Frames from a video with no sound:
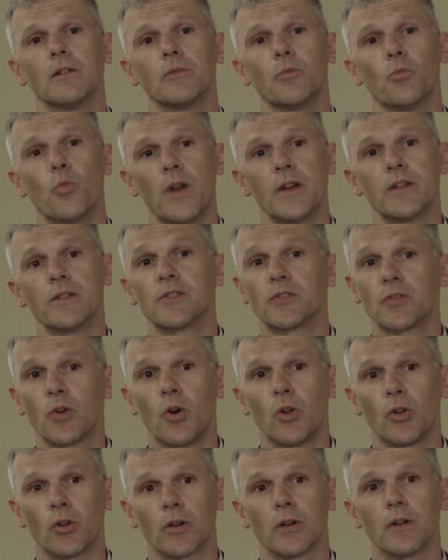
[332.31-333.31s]
wind and
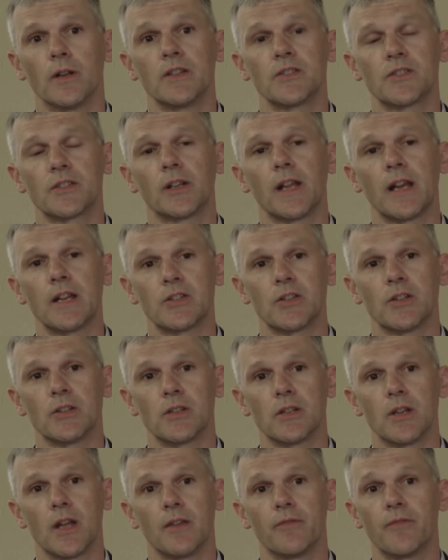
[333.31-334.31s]
solar
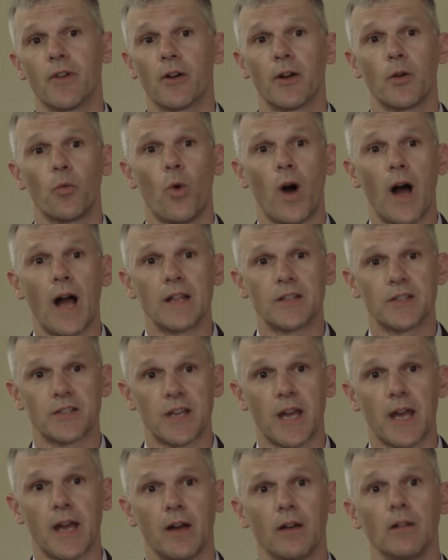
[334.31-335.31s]
installations at a very wide
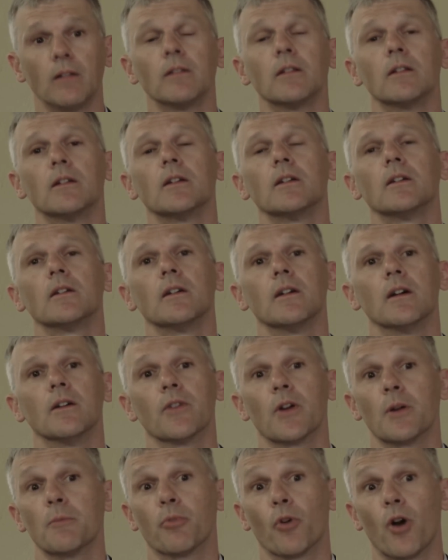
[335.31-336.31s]
scale, a
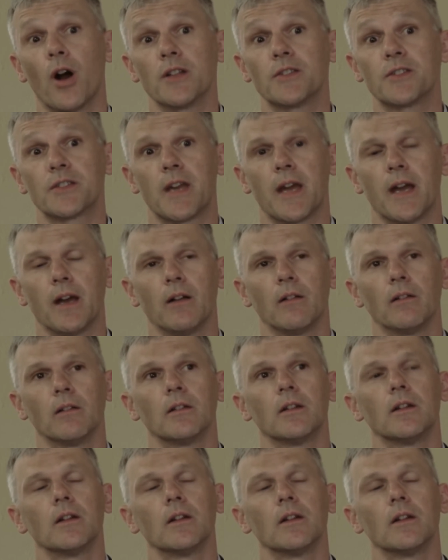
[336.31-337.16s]
very broad scale,